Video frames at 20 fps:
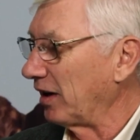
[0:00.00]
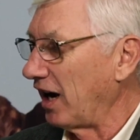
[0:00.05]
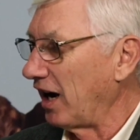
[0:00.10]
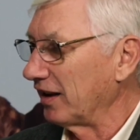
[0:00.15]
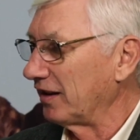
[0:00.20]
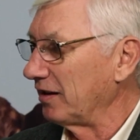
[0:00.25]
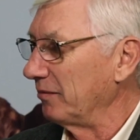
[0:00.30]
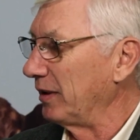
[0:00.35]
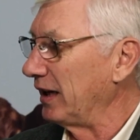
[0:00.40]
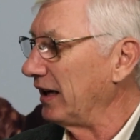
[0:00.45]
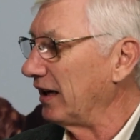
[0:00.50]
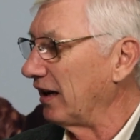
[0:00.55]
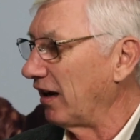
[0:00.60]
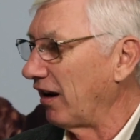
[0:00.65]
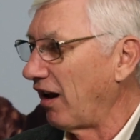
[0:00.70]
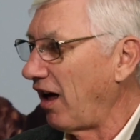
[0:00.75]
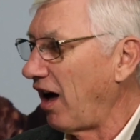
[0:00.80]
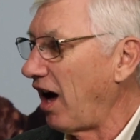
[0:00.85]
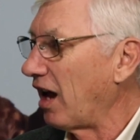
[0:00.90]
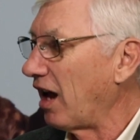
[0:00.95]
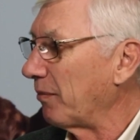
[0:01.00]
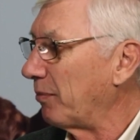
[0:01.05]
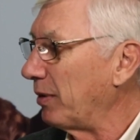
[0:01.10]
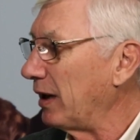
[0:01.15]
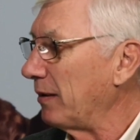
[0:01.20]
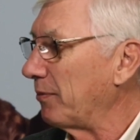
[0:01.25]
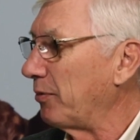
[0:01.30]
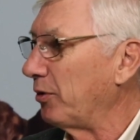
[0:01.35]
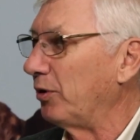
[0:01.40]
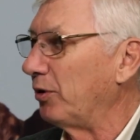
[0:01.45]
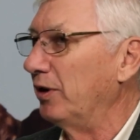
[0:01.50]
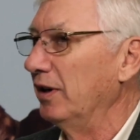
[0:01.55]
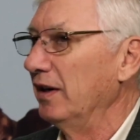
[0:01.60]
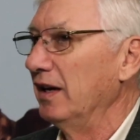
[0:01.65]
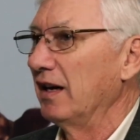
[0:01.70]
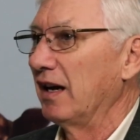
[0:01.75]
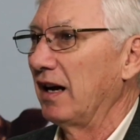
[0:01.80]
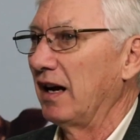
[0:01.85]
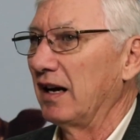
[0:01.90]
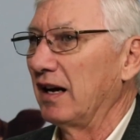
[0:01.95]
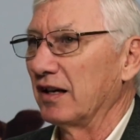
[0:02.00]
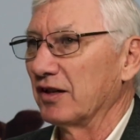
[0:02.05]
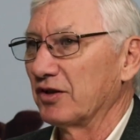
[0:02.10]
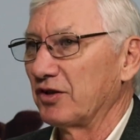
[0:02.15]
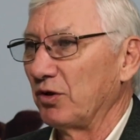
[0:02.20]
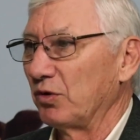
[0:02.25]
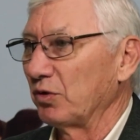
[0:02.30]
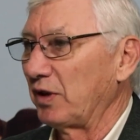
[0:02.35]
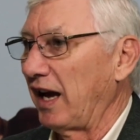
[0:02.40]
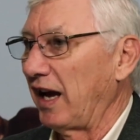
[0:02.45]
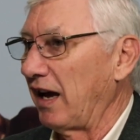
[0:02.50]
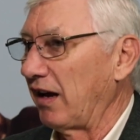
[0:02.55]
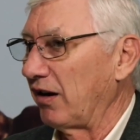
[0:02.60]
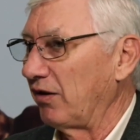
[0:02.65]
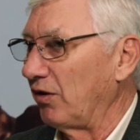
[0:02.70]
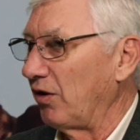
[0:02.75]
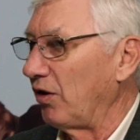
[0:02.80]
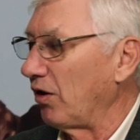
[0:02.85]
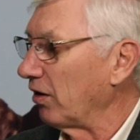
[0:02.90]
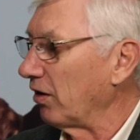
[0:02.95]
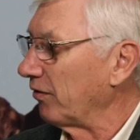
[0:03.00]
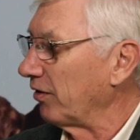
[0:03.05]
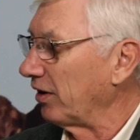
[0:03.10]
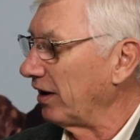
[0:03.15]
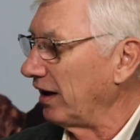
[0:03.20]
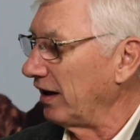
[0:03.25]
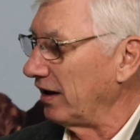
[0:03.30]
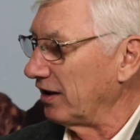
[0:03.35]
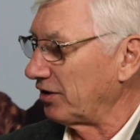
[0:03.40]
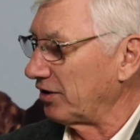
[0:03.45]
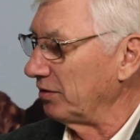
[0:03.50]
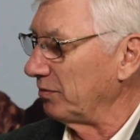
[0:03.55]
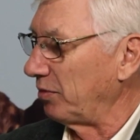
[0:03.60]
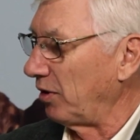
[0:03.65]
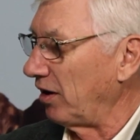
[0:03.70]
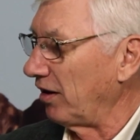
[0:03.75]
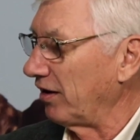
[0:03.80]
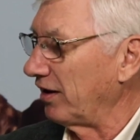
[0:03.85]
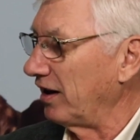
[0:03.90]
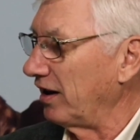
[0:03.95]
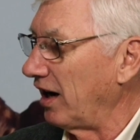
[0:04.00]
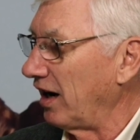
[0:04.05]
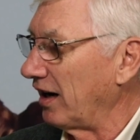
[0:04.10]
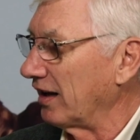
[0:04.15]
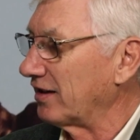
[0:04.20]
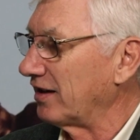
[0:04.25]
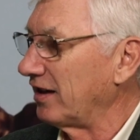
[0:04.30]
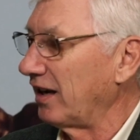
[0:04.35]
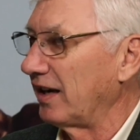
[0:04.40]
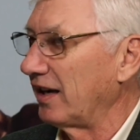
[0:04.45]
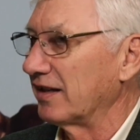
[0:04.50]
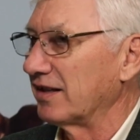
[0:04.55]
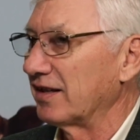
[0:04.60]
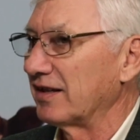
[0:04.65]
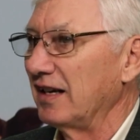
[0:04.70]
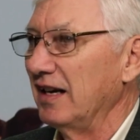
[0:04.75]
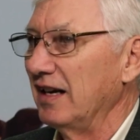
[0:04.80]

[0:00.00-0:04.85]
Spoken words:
Got to meet a lot of people, sold cattle all over the eastern part of the United States.